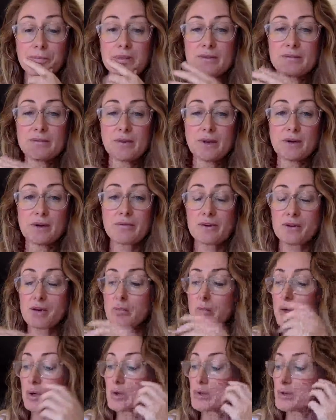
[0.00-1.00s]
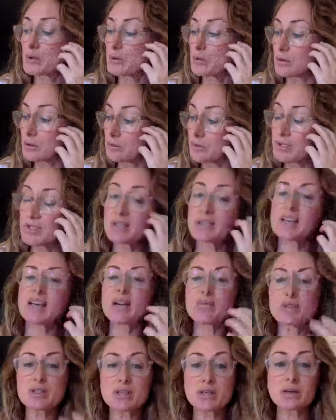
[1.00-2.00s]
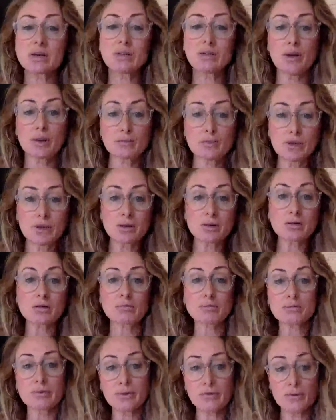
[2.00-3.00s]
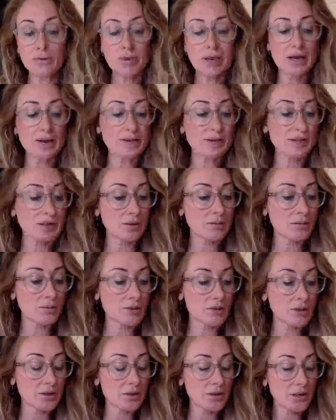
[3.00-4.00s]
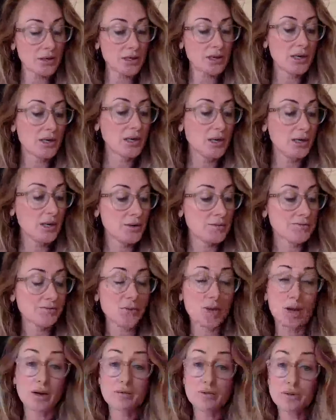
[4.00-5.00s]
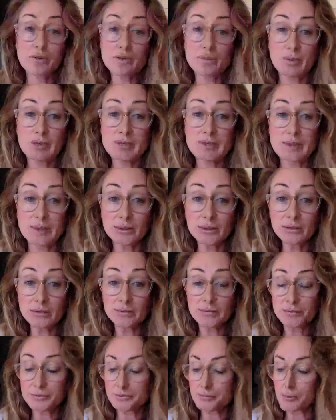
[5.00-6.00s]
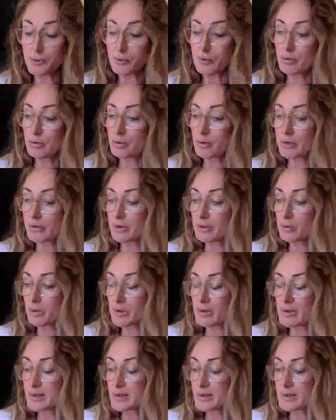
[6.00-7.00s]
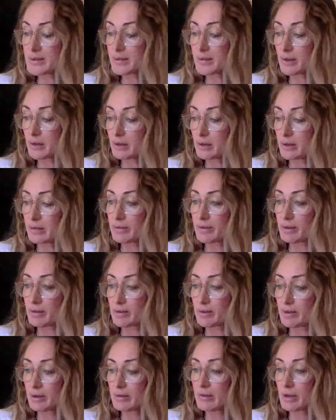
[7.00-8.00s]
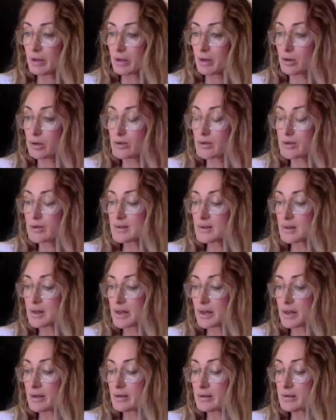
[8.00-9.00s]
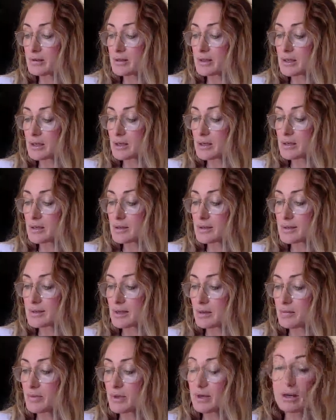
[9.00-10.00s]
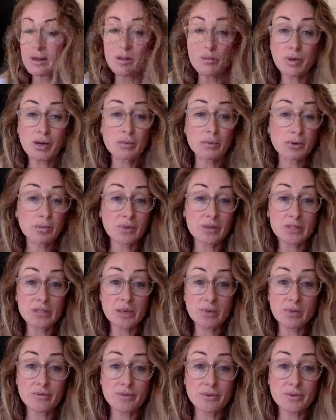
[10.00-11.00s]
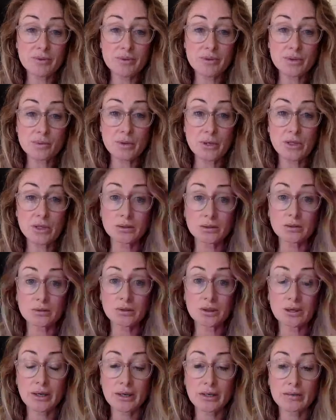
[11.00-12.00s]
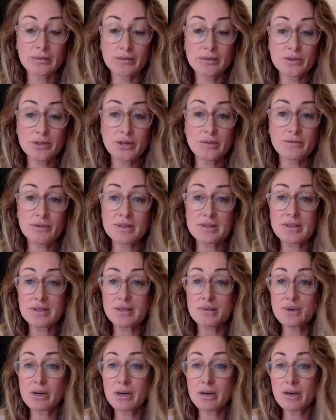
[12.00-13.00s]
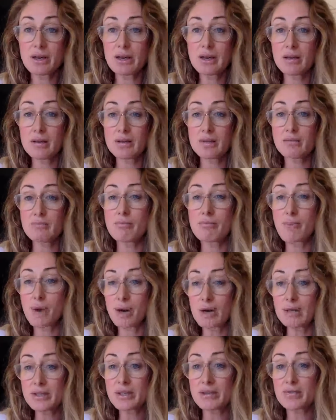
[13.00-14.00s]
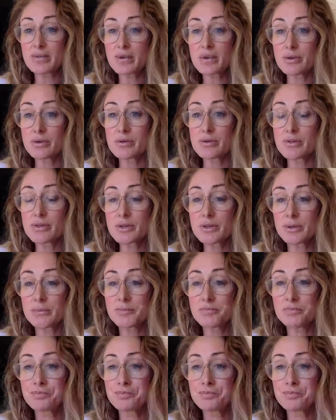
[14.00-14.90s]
It's very, very personal. But today I'm gonna riff about some that I've used myself through the grieving process and the loss, and some that other people in my team have used as well. And if there's anyone in here that might have used,